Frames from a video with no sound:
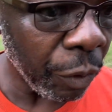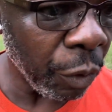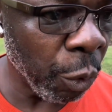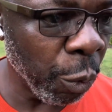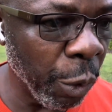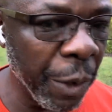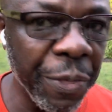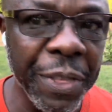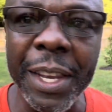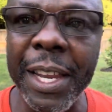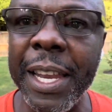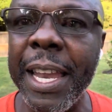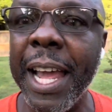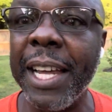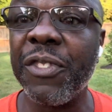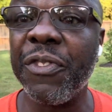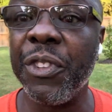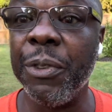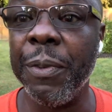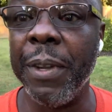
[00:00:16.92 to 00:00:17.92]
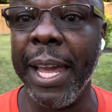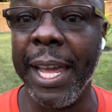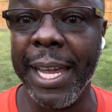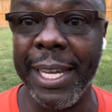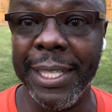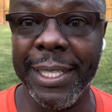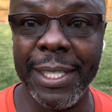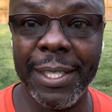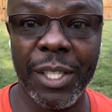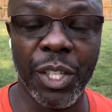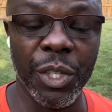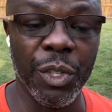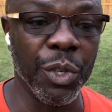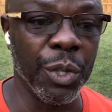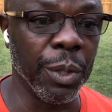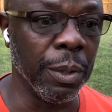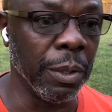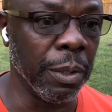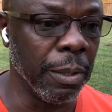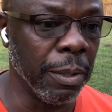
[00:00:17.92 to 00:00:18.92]
within the next few days to
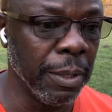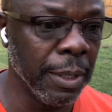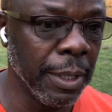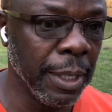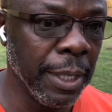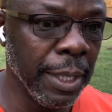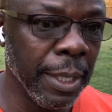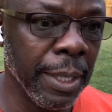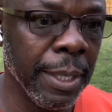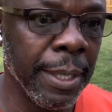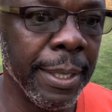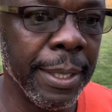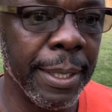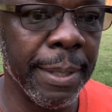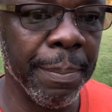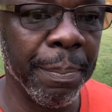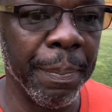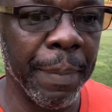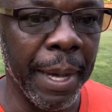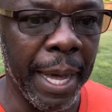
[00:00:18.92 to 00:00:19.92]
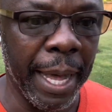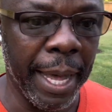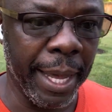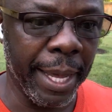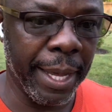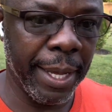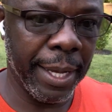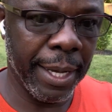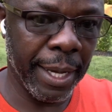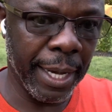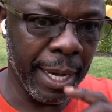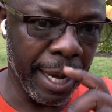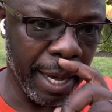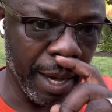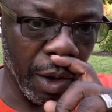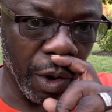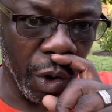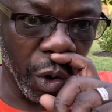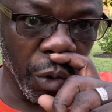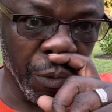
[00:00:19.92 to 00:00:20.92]
do my
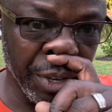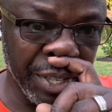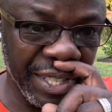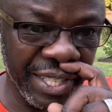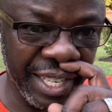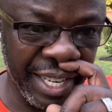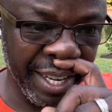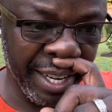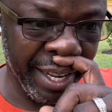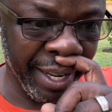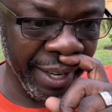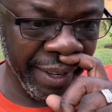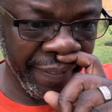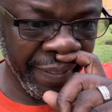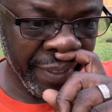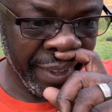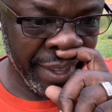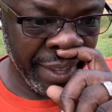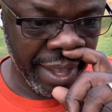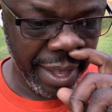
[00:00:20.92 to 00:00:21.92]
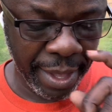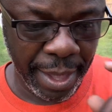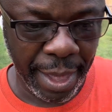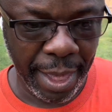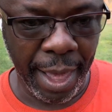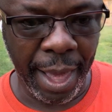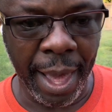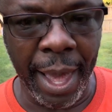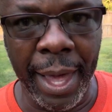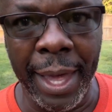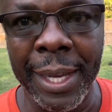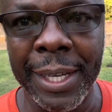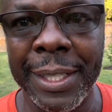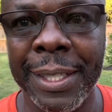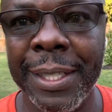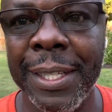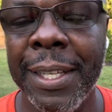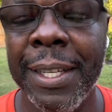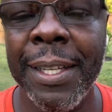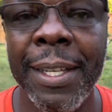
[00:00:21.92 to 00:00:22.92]
overseeding,
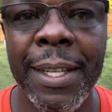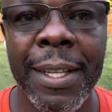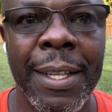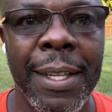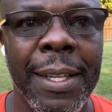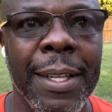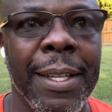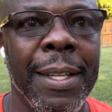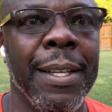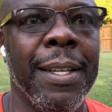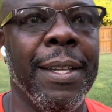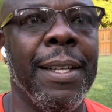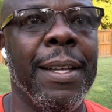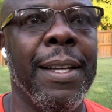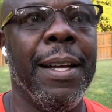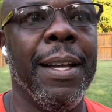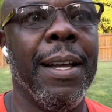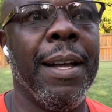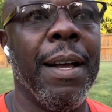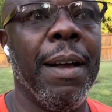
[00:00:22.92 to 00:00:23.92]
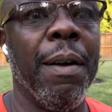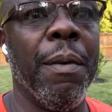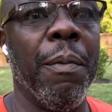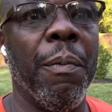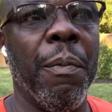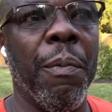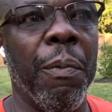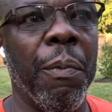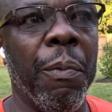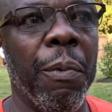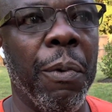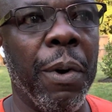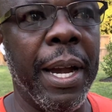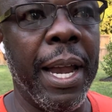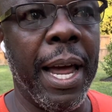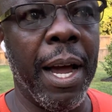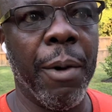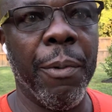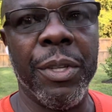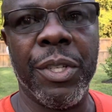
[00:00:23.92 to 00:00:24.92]
and what
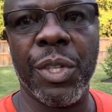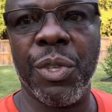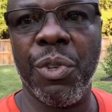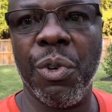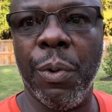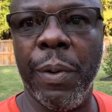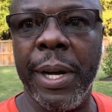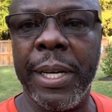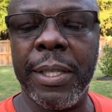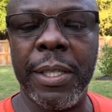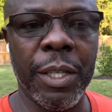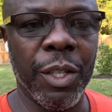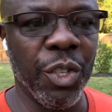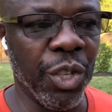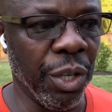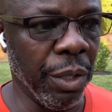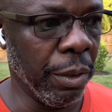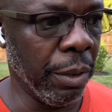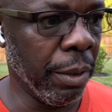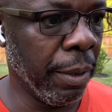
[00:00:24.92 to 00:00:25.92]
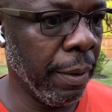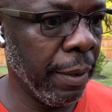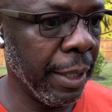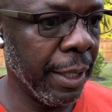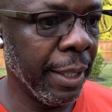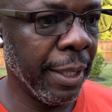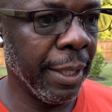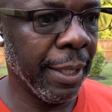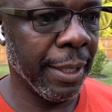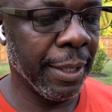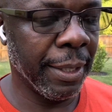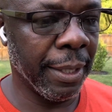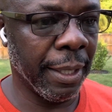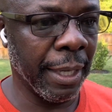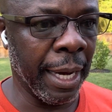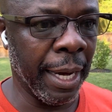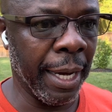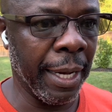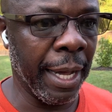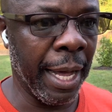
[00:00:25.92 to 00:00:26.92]
I was going to do.
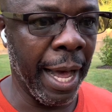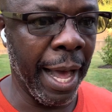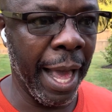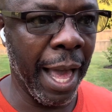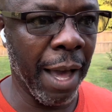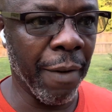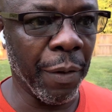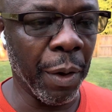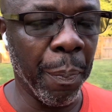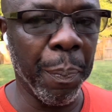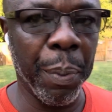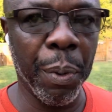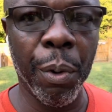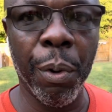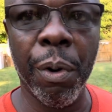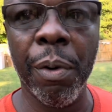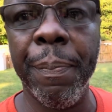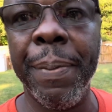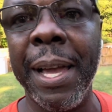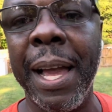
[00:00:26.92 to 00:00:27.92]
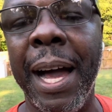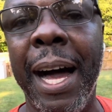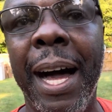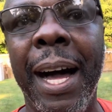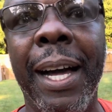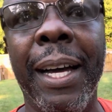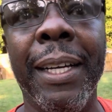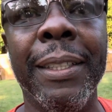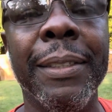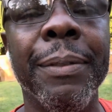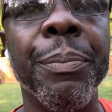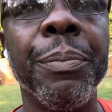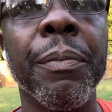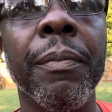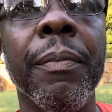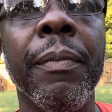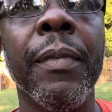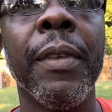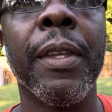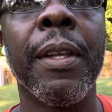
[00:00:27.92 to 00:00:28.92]
I have a pull behind
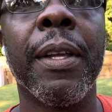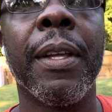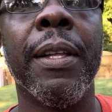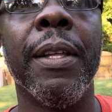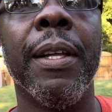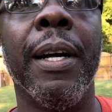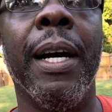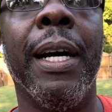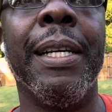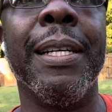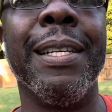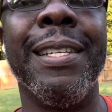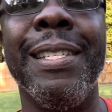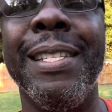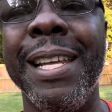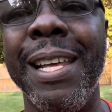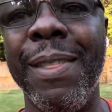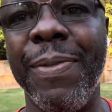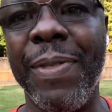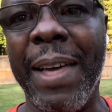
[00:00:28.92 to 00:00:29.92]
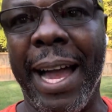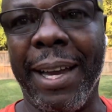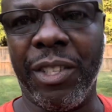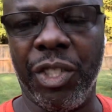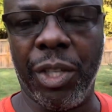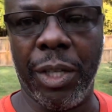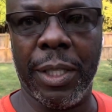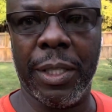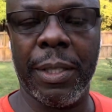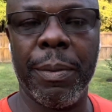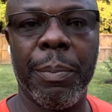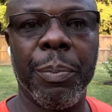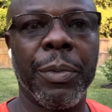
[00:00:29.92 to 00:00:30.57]
dethatcher.